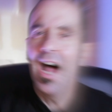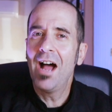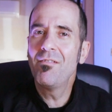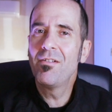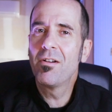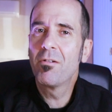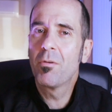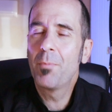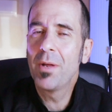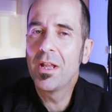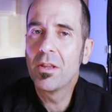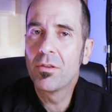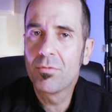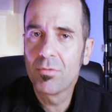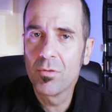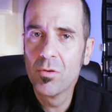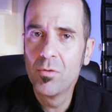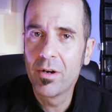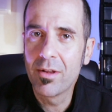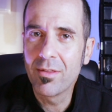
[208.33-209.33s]
I've never been
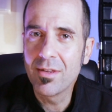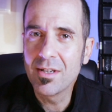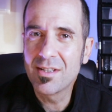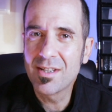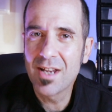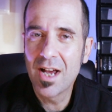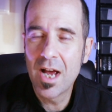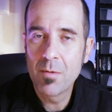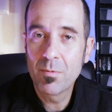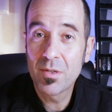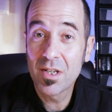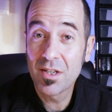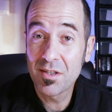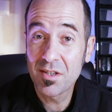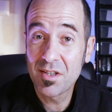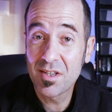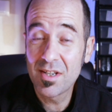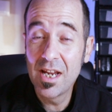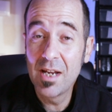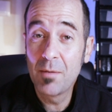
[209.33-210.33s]
through one of these times as a
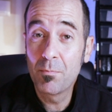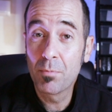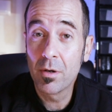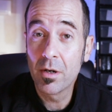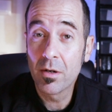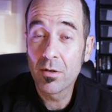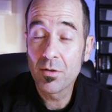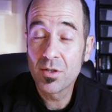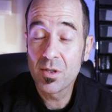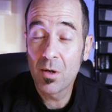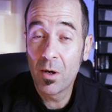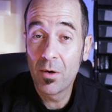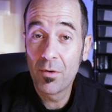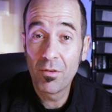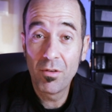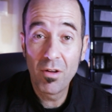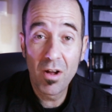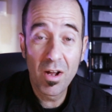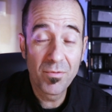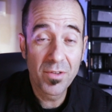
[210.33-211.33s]
snake breeder, so I
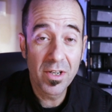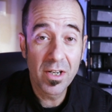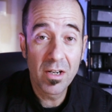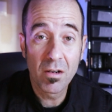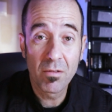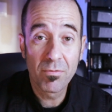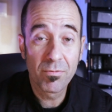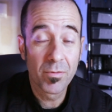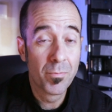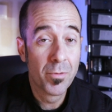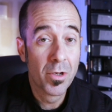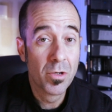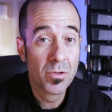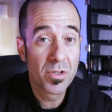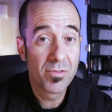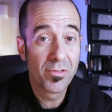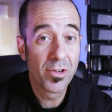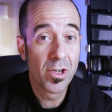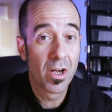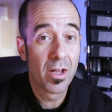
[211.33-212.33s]
would love to hear from
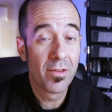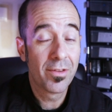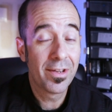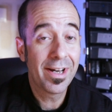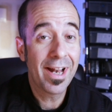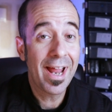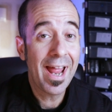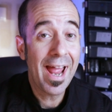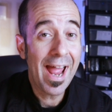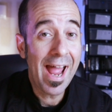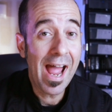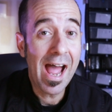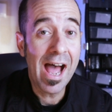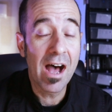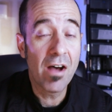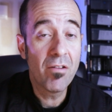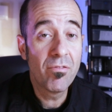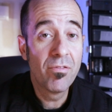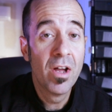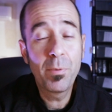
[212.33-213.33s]
those of y'all that
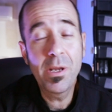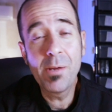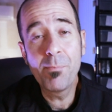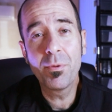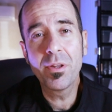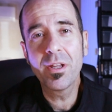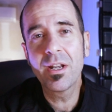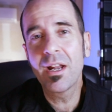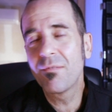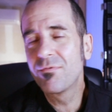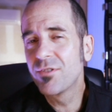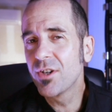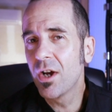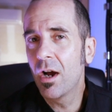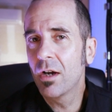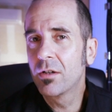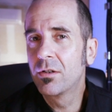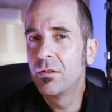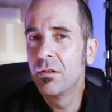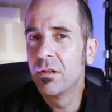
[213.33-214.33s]
have. People that I've
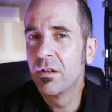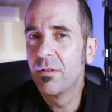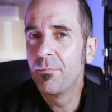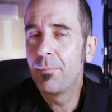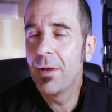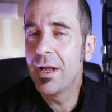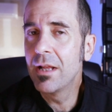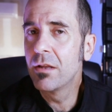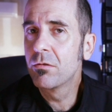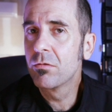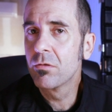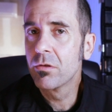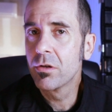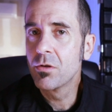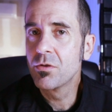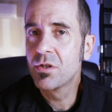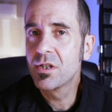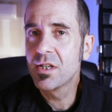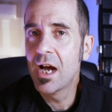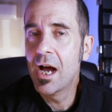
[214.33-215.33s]
talked to that have been through
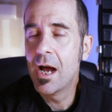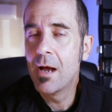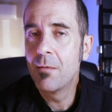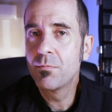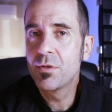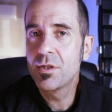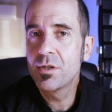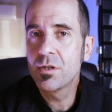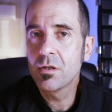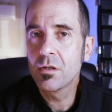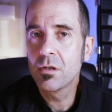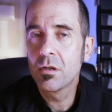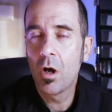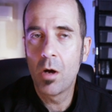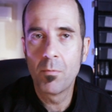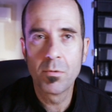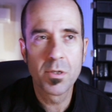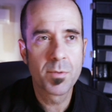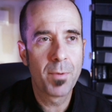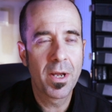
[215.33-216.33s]
those times,
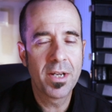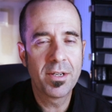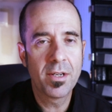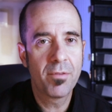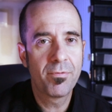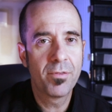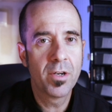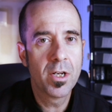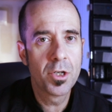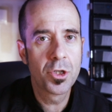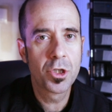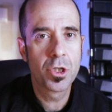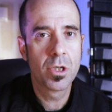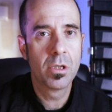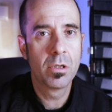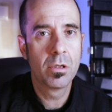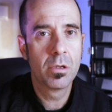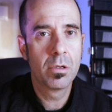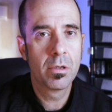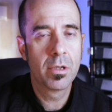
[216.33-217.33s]
almost by
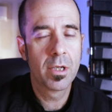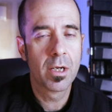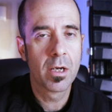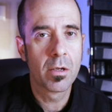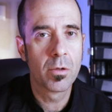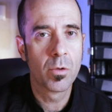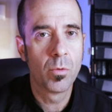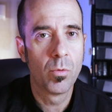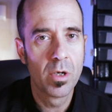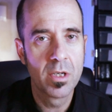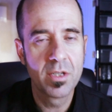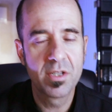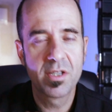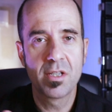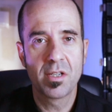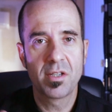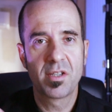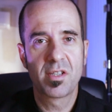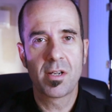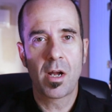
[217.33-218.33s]
definition, they're the ones
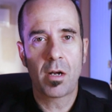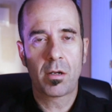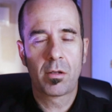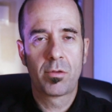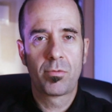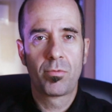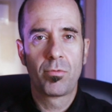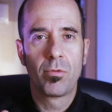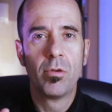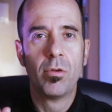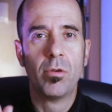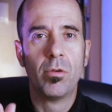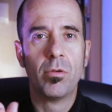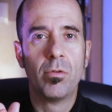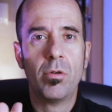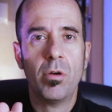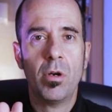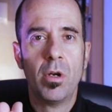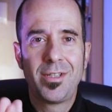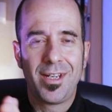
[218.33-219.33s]
that stuck
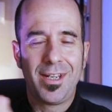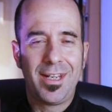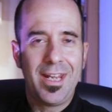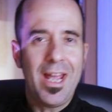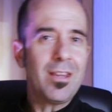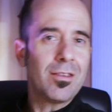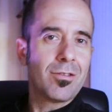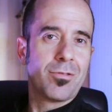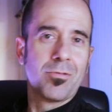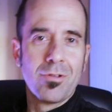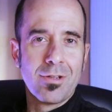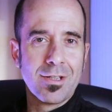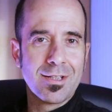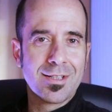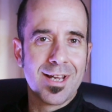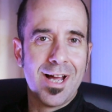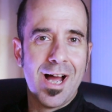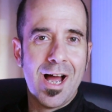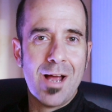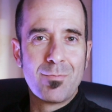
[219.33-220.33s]
through to get through the
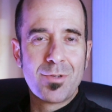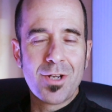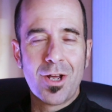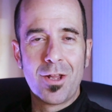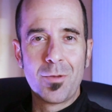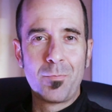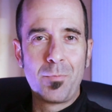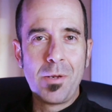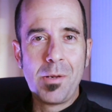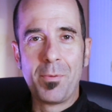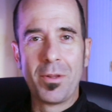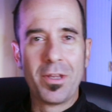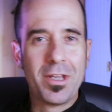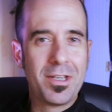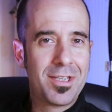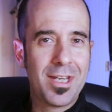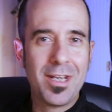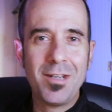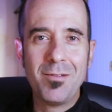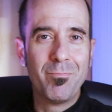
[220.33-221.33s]
times. All the people
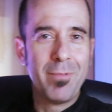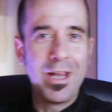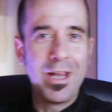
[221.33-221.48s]
that didn't